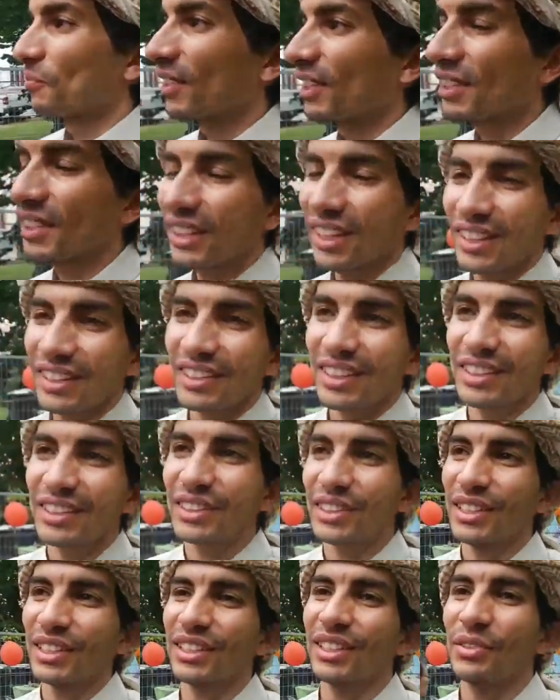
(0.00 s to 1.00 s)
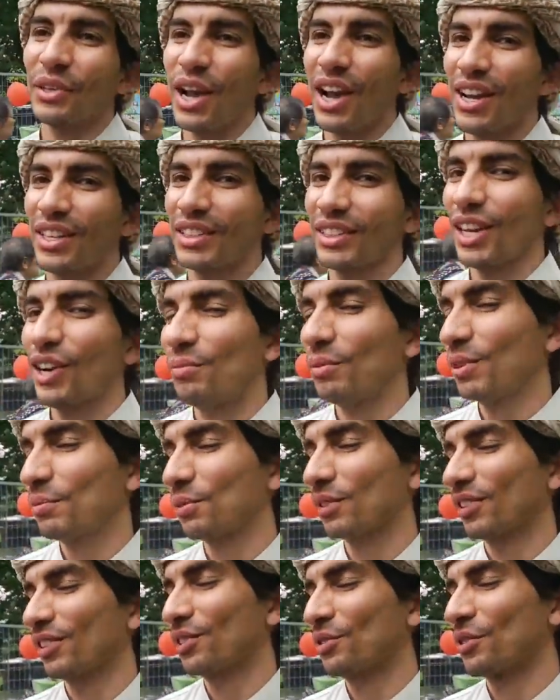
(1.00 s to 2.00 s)
Because it's how
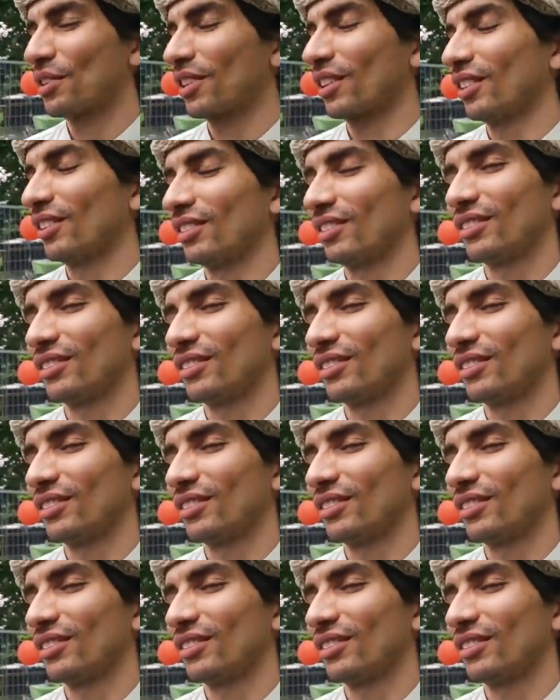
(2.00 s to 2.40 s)
people use it.